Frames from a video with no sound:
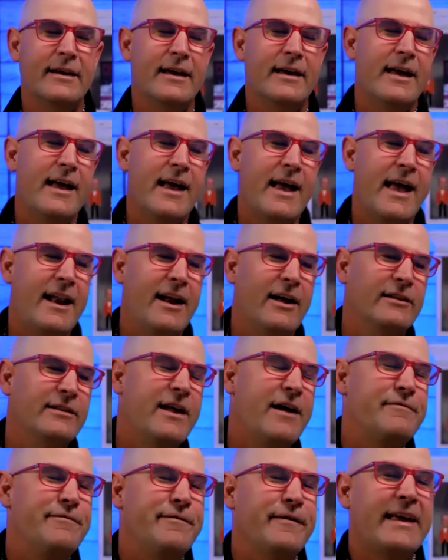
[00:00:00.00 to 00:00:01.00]
And I'll
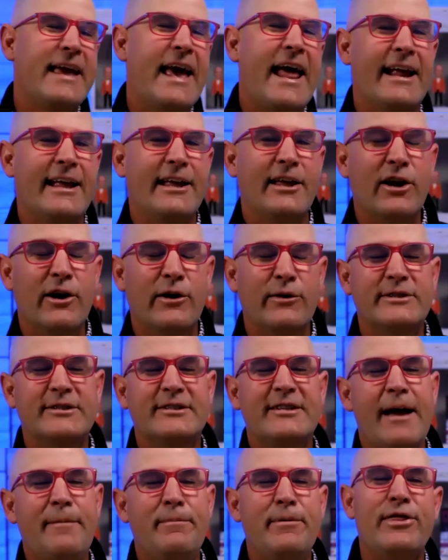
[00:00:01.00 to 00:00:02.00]
never forget it. You know, it's
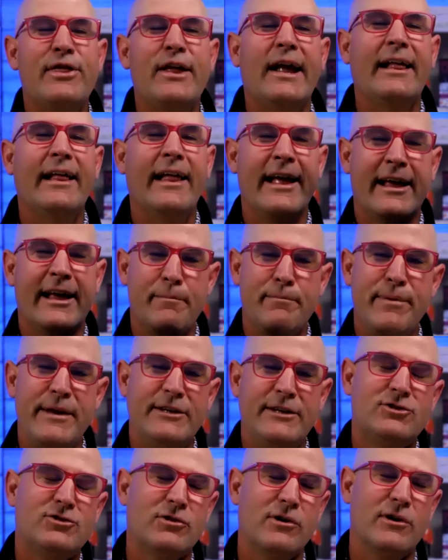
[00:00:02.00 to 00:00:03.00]
type of thing like a
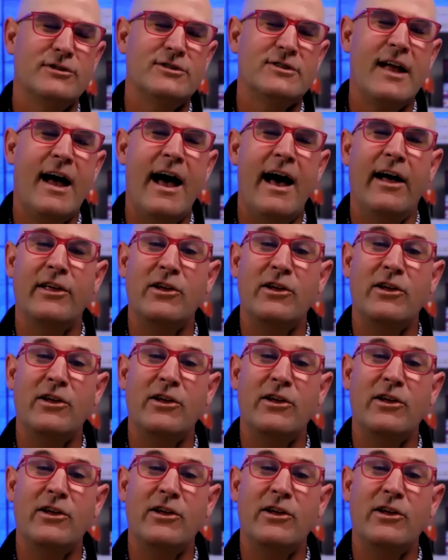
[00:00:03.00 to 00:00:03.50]
bistro style.